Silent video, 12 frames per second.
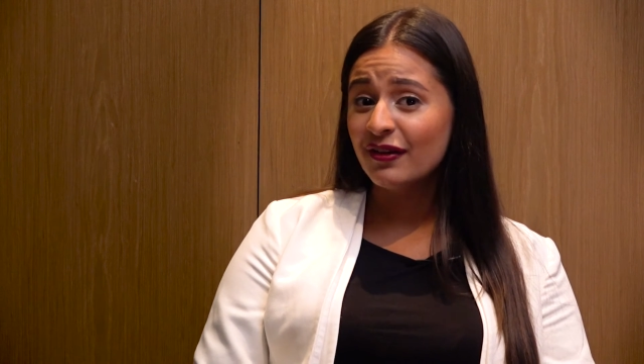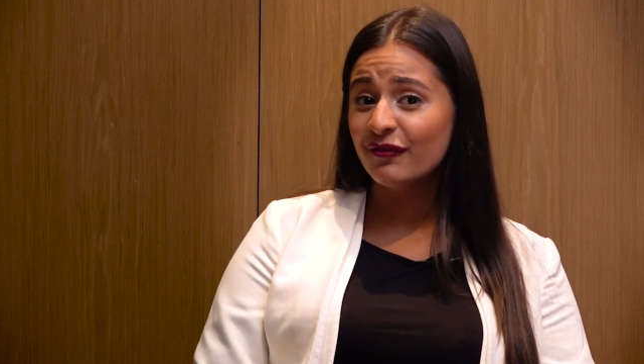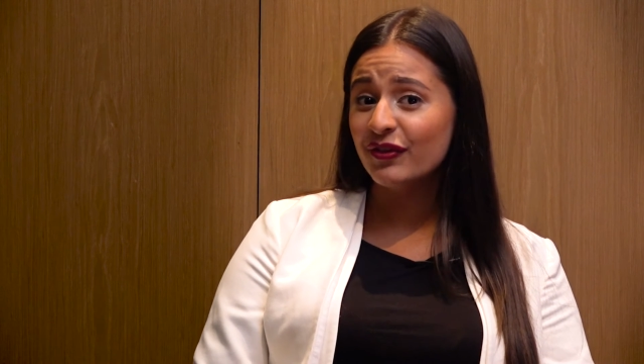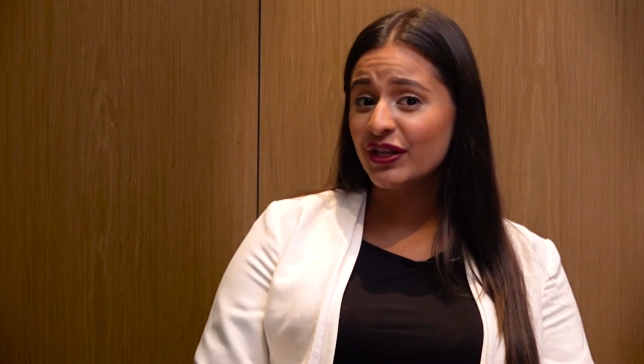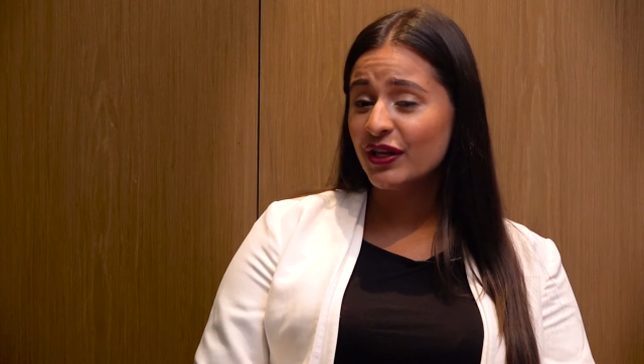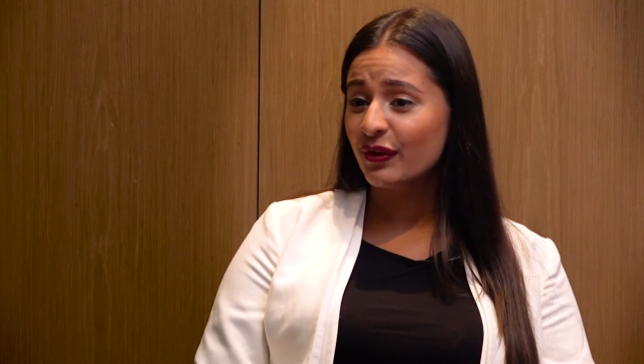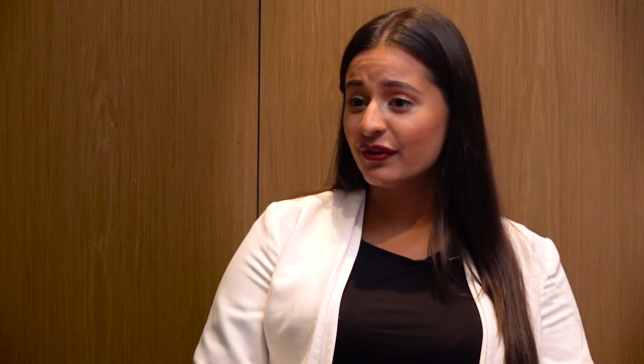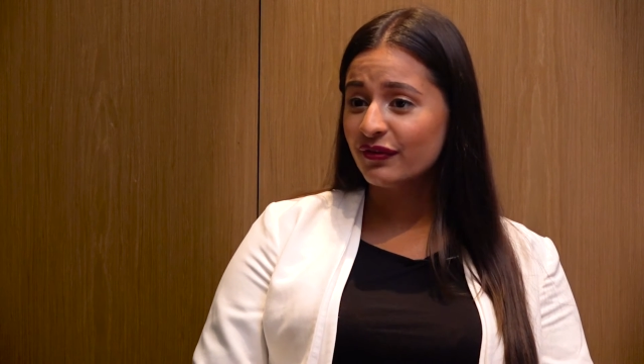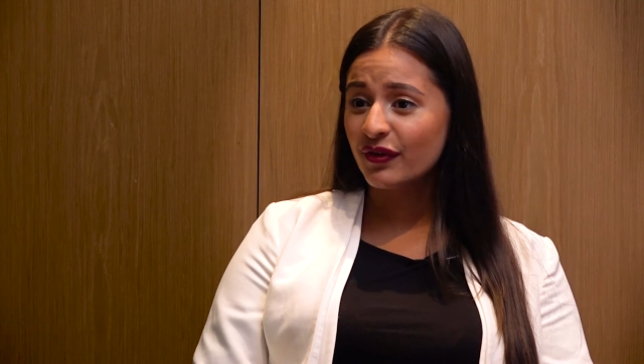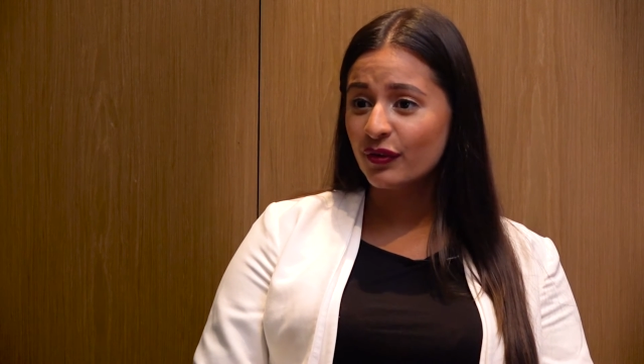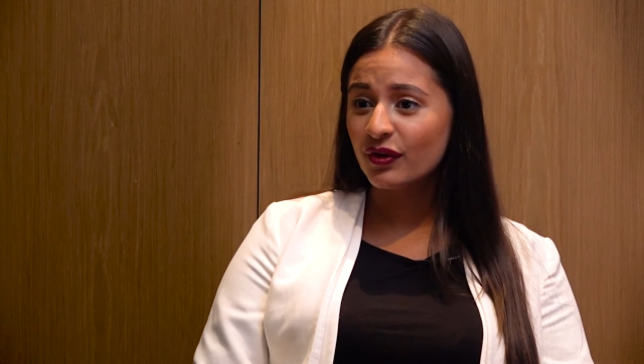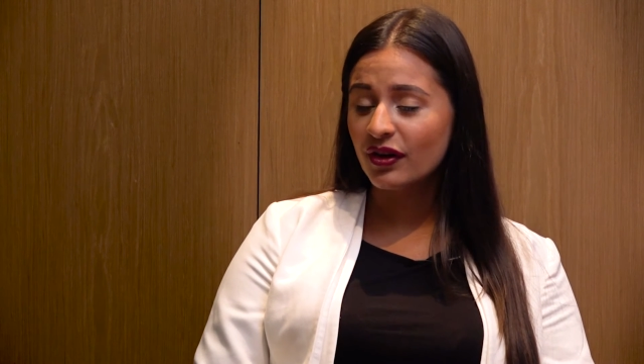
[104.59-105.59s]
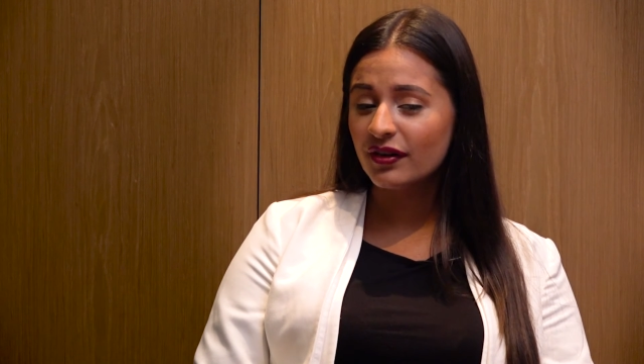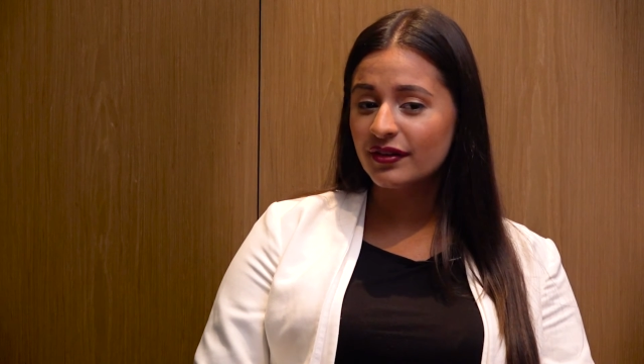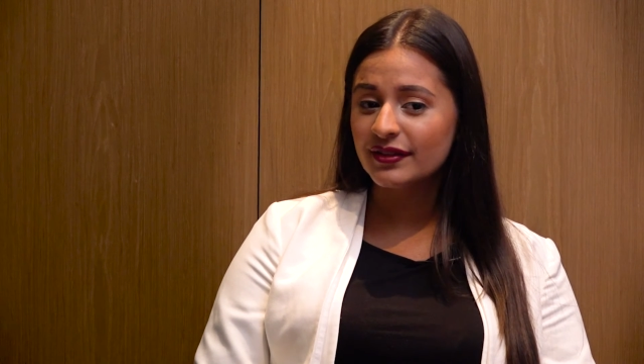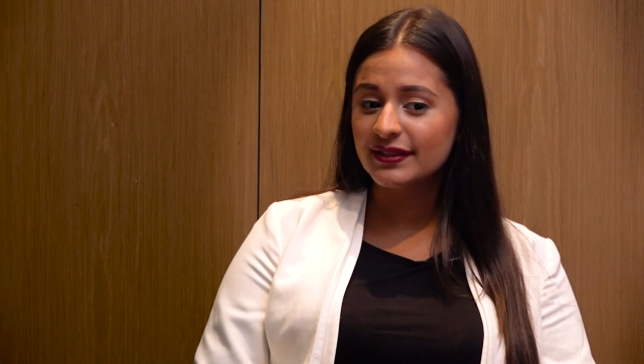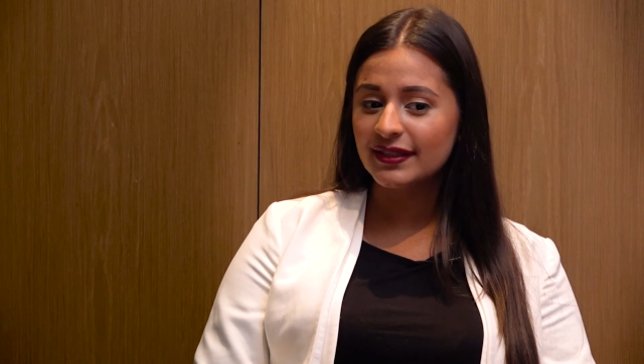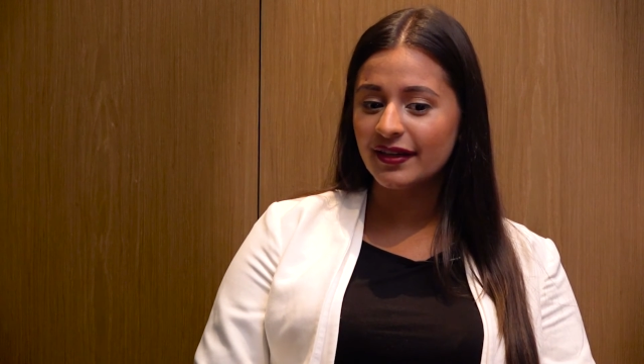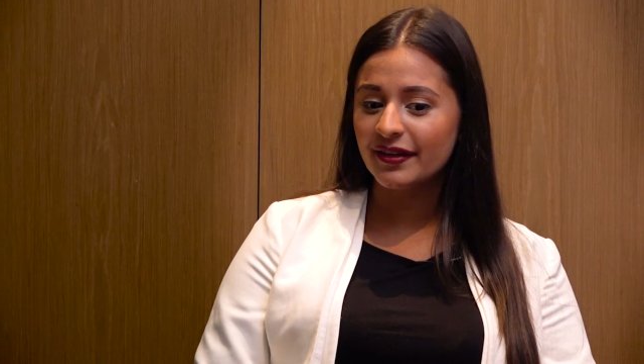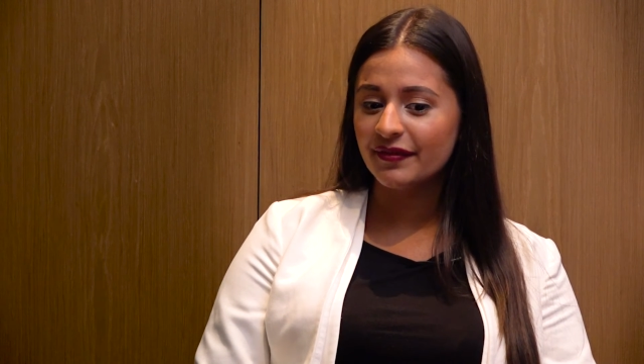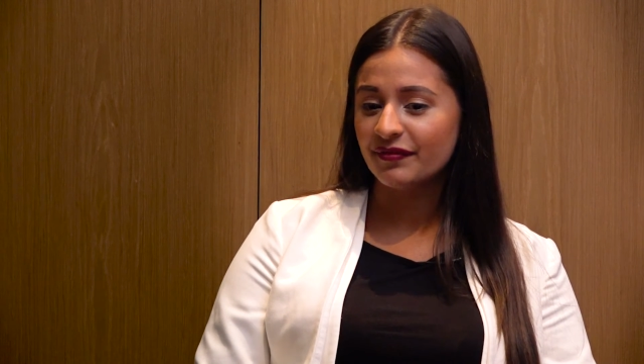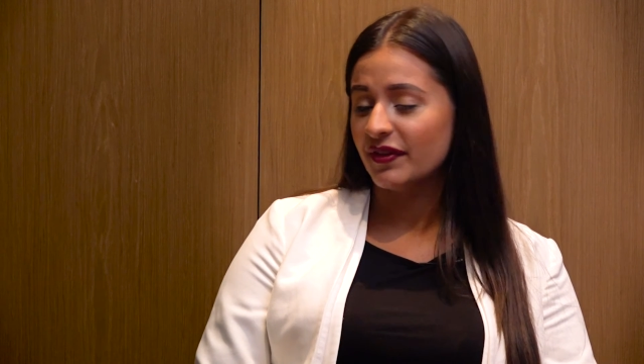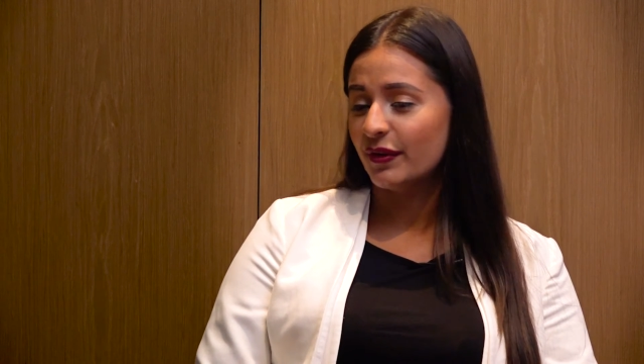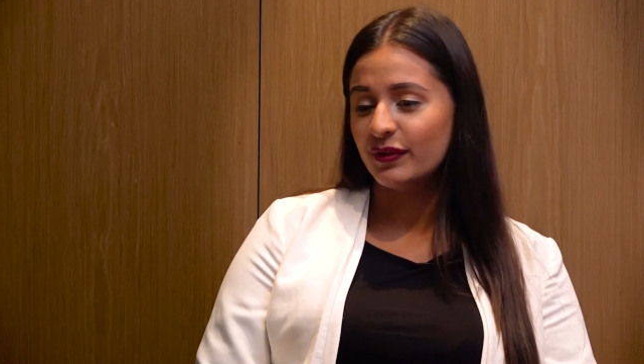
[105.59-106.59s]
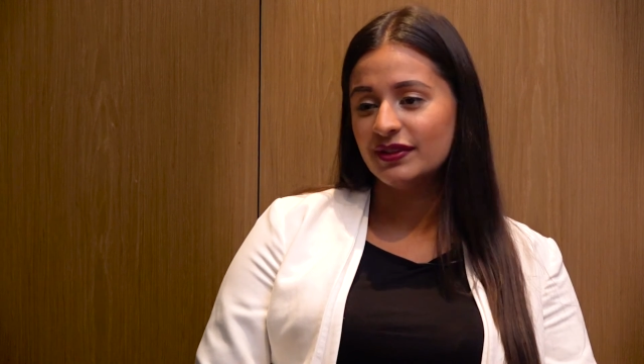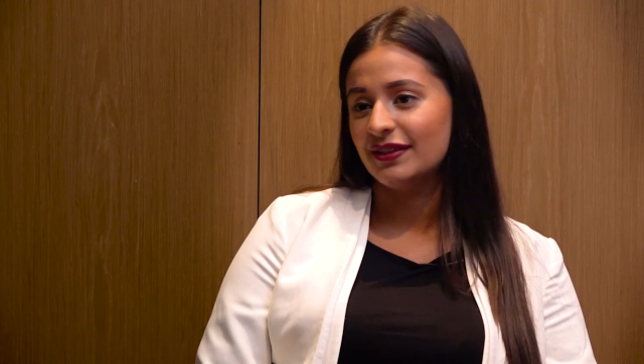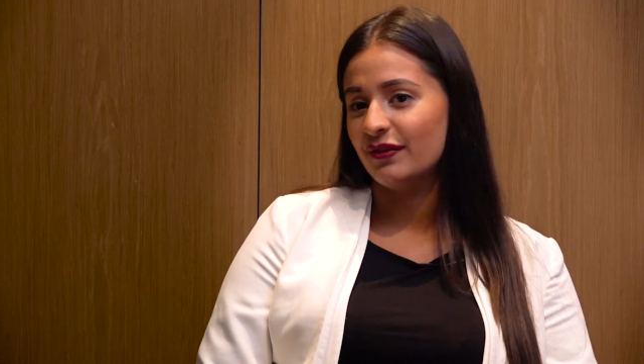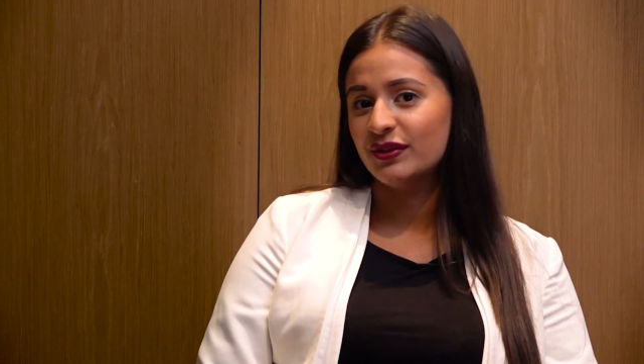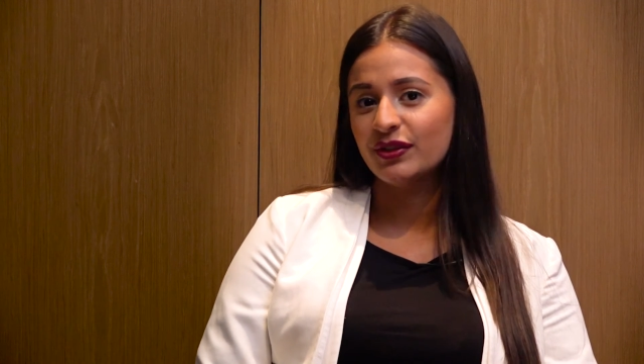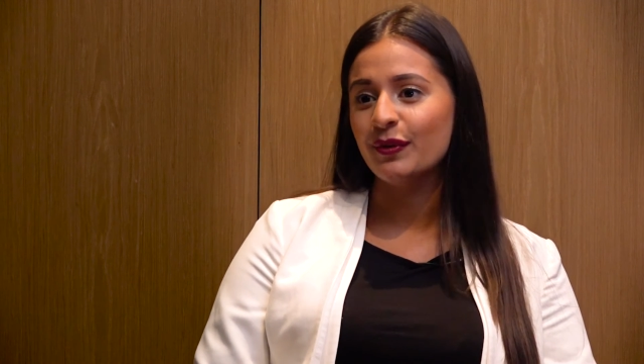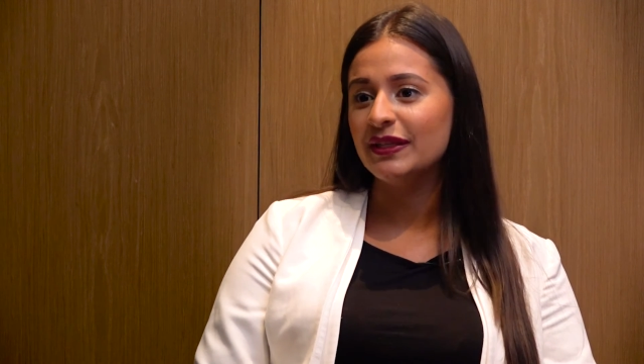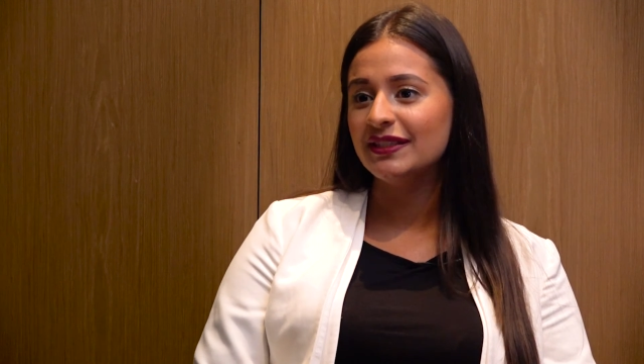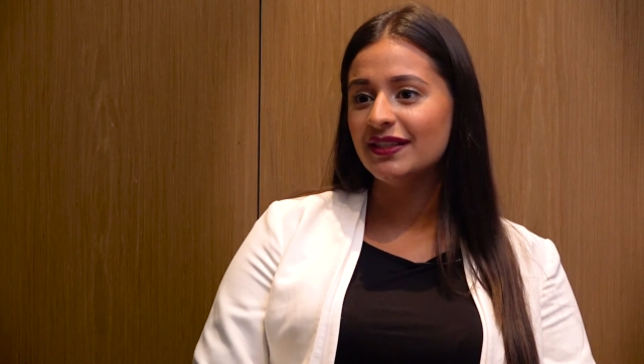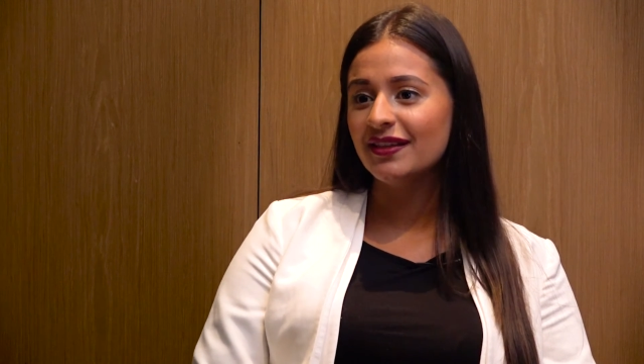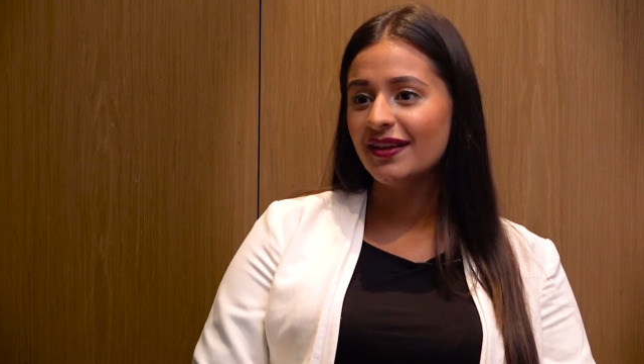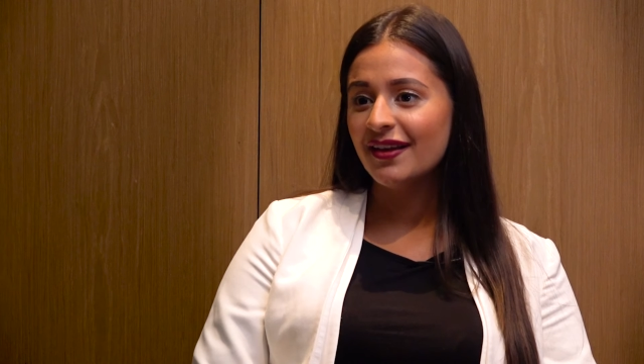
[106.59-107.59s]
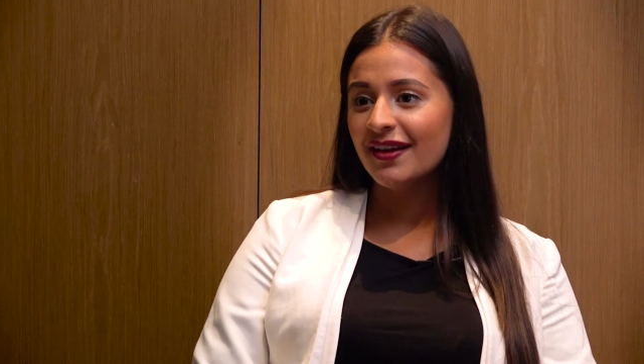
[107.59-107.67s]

video and phone calls. Um, it was, it was so easy.